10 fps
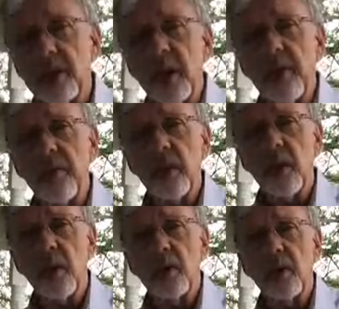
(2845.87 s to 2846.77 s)

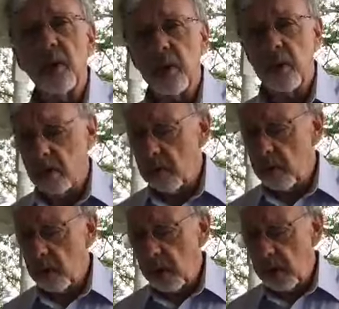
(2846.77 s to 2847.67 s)
difficult.
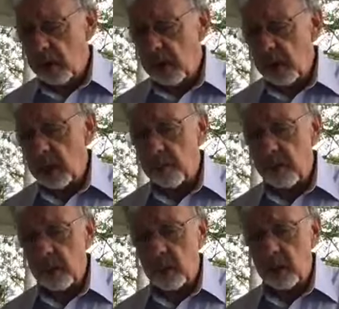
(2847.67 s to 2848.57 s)
It can
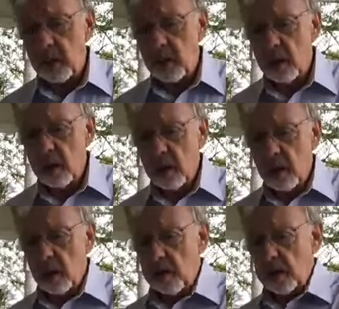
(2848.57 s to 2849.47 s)
be.
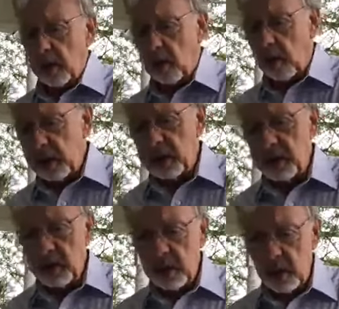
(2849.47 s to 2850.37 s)
But the
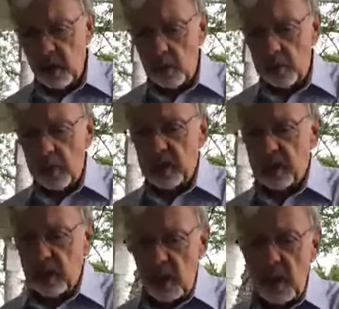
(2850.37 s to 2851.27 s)
Christian's hope is
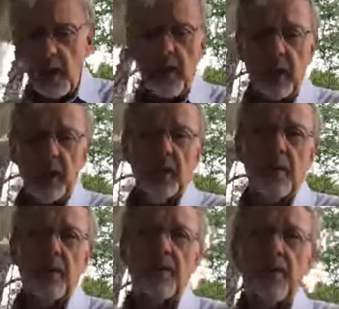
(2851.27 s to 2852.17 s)
knowing
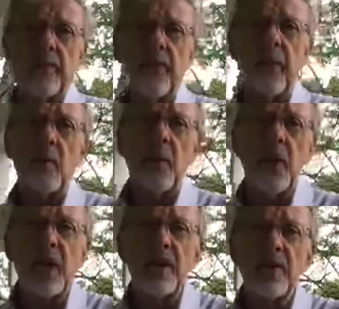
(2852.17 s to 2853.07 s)
that when
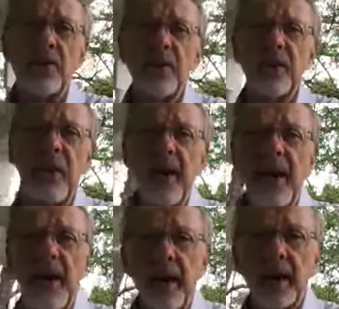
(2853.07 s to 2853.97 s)
he or she
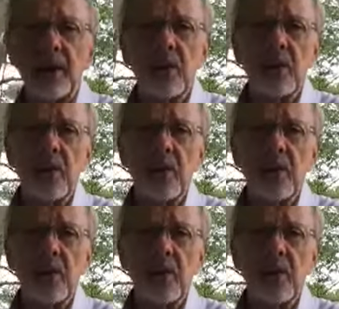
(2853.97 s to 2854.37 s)
dies,